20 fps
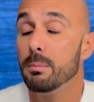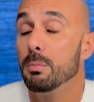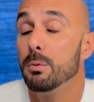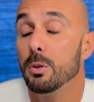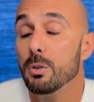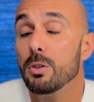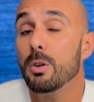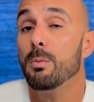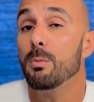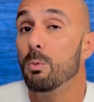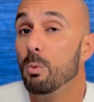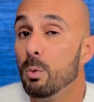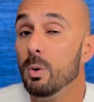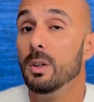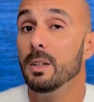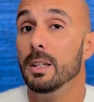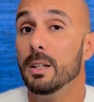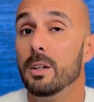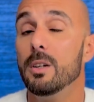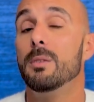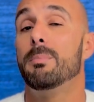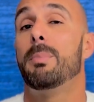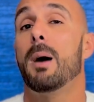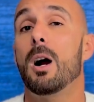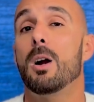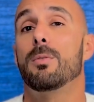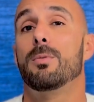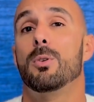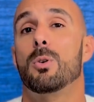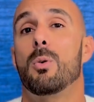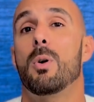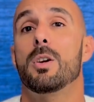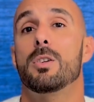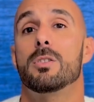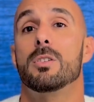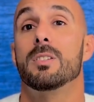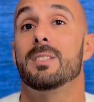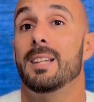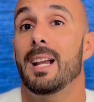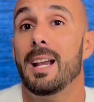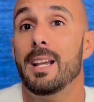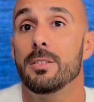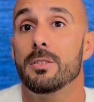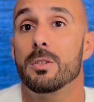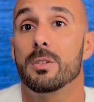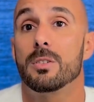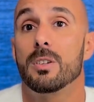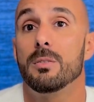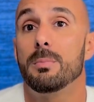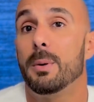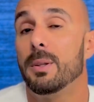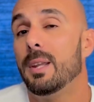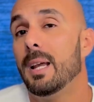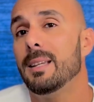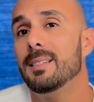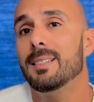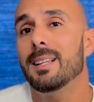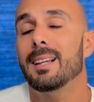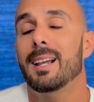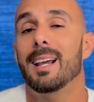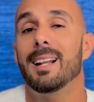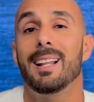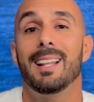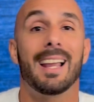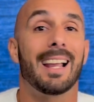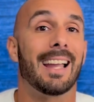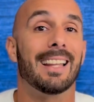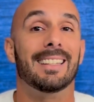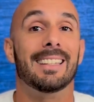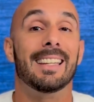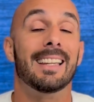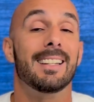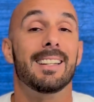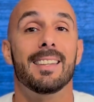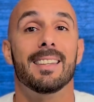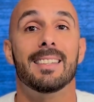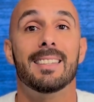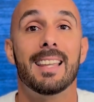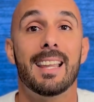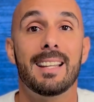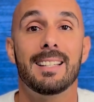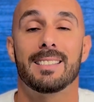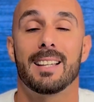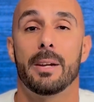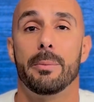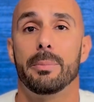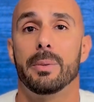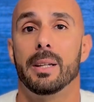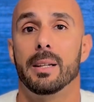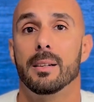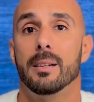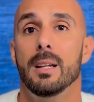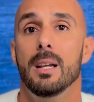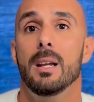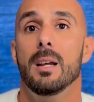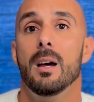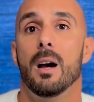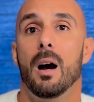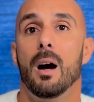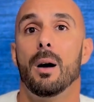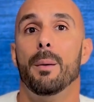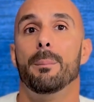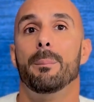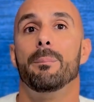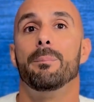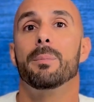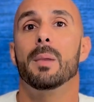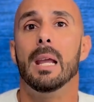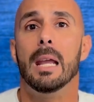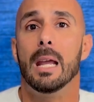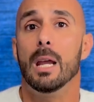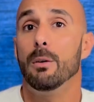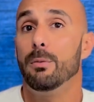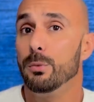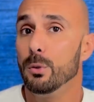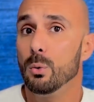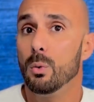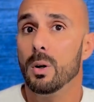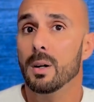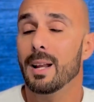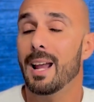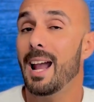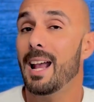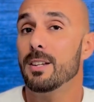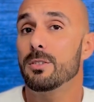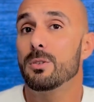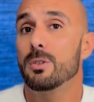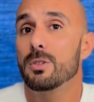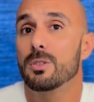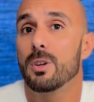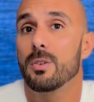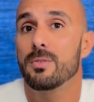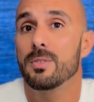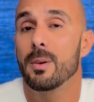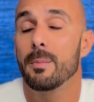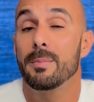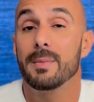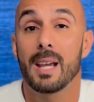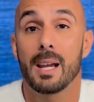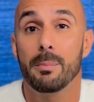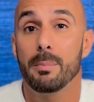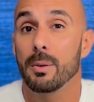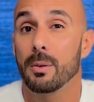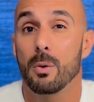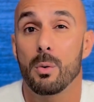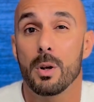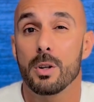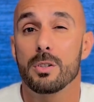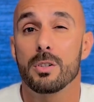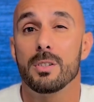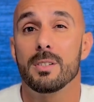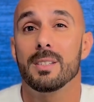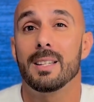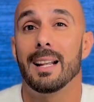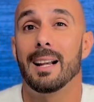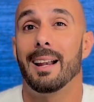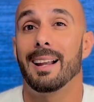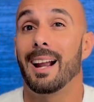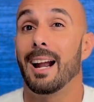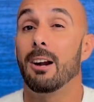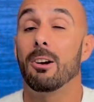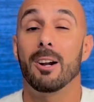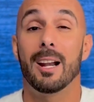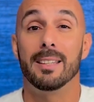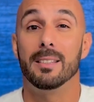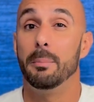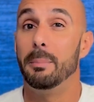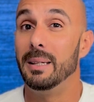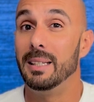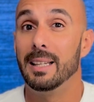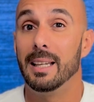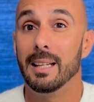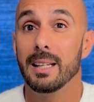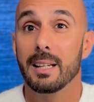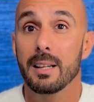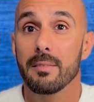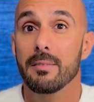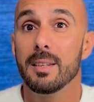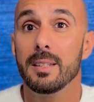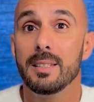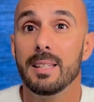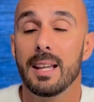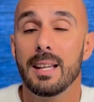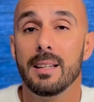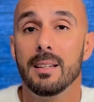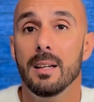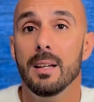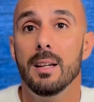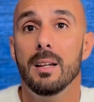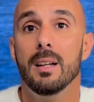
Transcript: those are really good, powerful questions to ask yourself. But that's like kind of like at the end of the day type thing. Um, if you want to ask yourself some type of questions that like are at the beginning of the day,